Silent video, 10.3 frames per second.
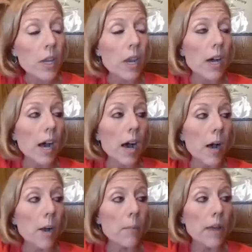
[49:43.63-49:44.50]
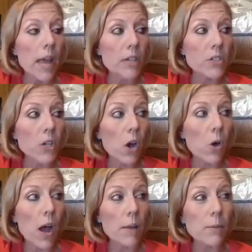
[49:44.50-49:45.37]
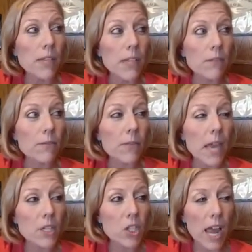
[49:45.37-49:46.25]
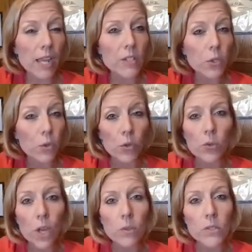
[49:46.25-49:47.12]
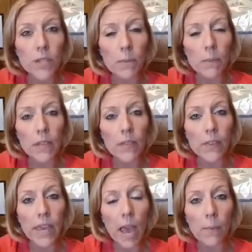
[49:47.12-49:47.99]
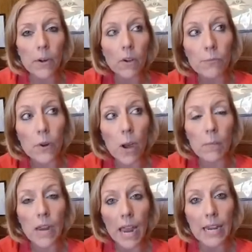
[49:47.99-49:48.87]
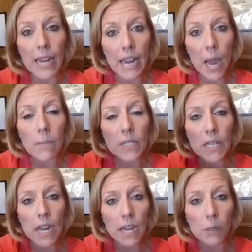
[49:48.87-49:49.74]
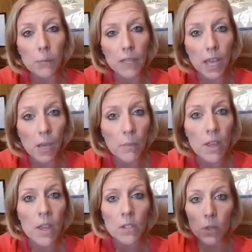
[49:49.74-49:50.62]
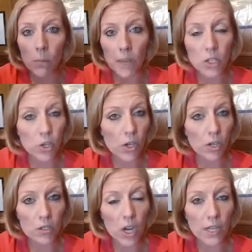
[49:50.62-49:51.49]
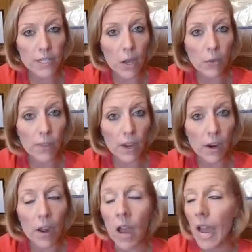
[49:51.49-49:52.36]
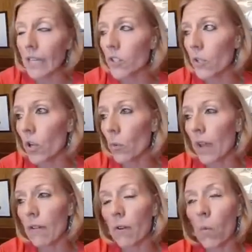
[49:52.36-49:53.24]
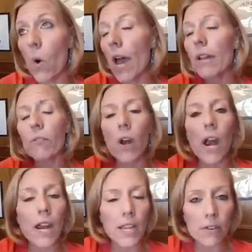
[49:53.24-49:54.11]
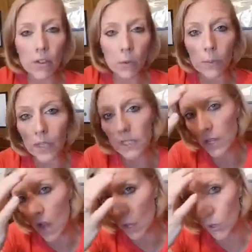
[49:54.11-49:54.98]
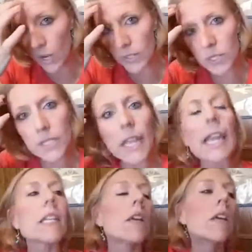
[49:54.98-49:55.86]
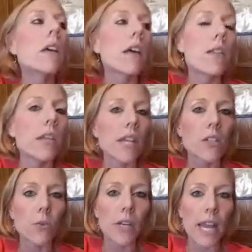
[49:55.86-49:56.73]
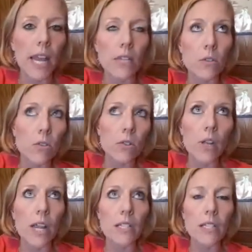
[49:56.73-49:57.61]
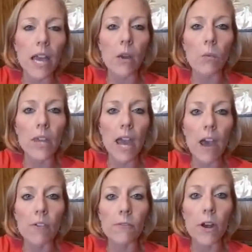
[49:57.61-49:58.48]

And so I believe that Chad's crew, though, is going to be in the Capitol from 9 a.m. to 9 p.m. So make sure to check us out there. I do know we have a wide variety of other places all across the state in the next 3 days or 2 days that we have